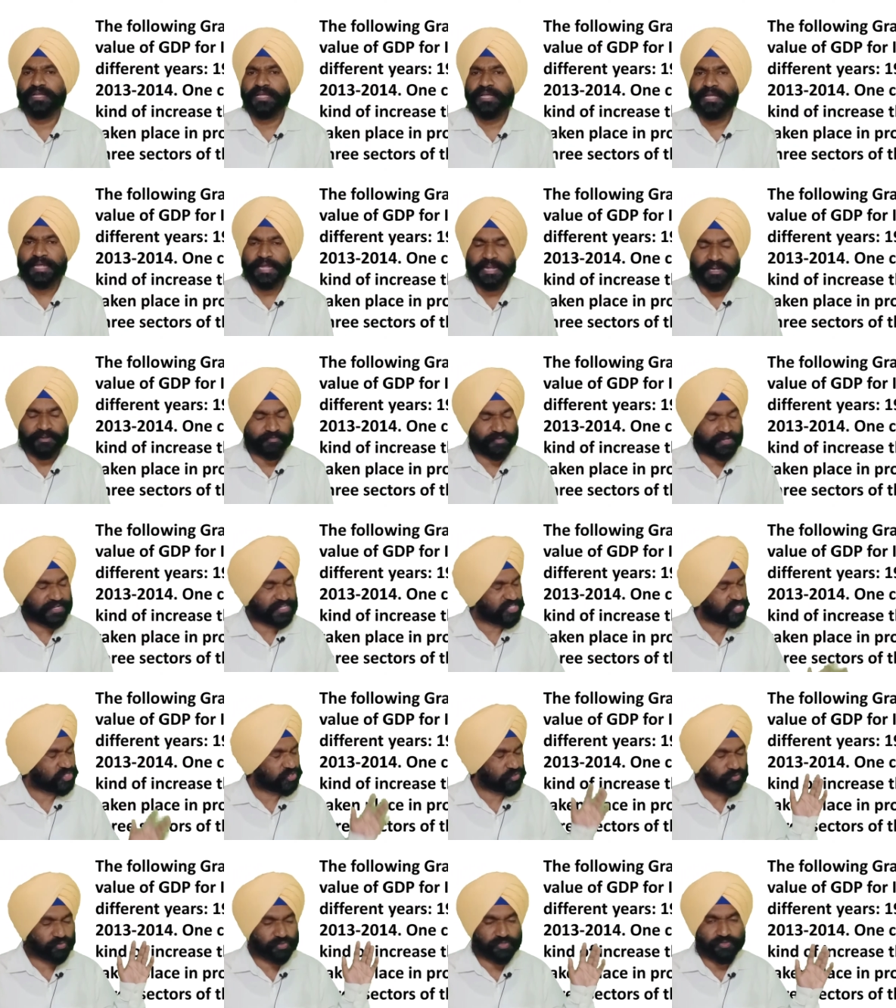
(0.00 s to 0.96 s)
and one is
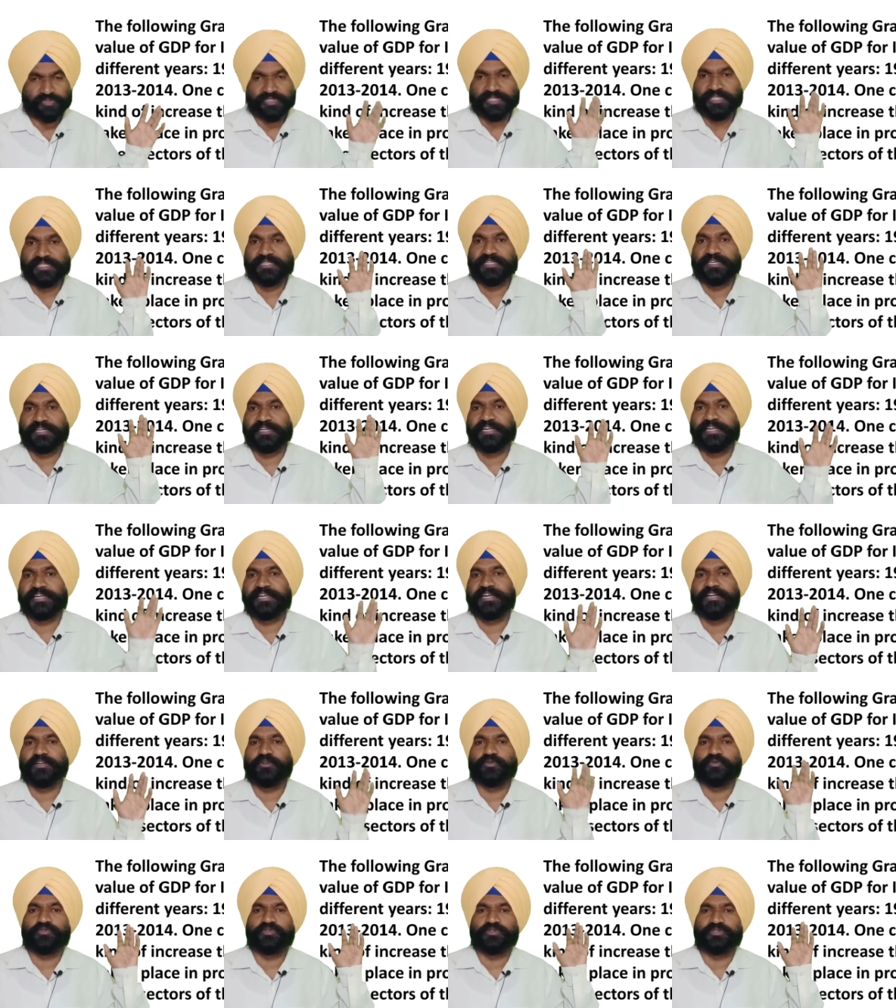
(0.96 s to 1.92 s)
2013 and
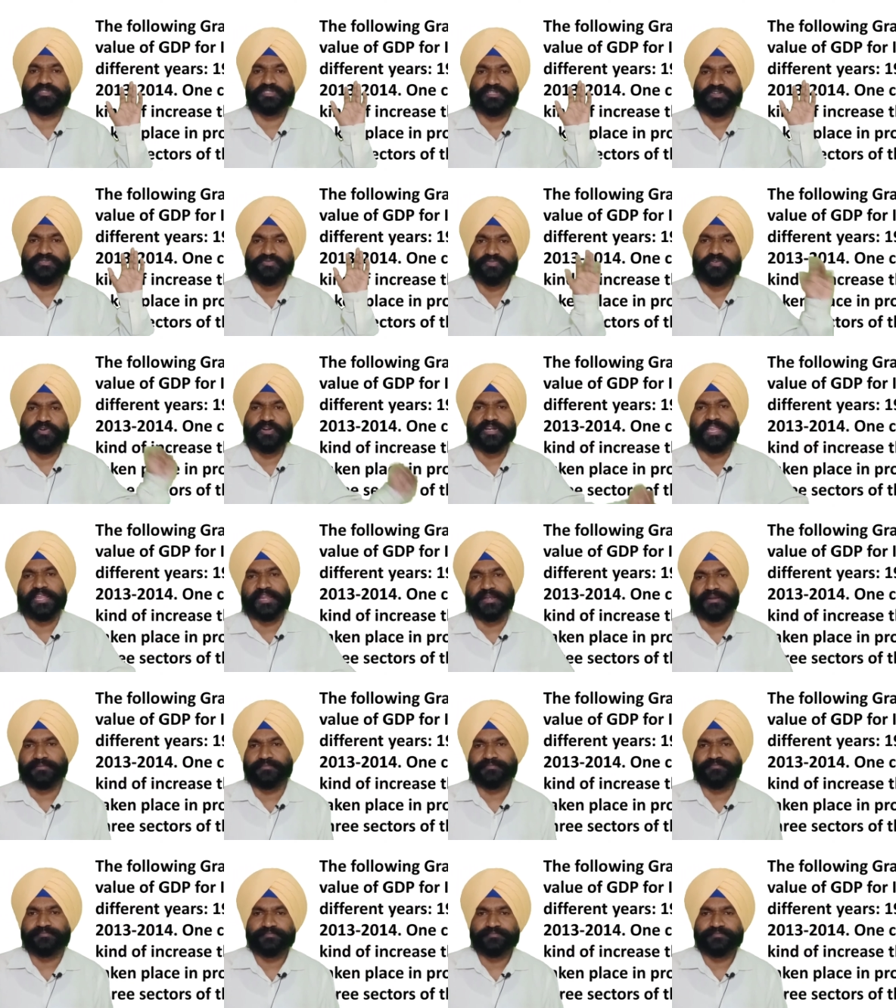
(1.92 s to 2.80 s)
2014.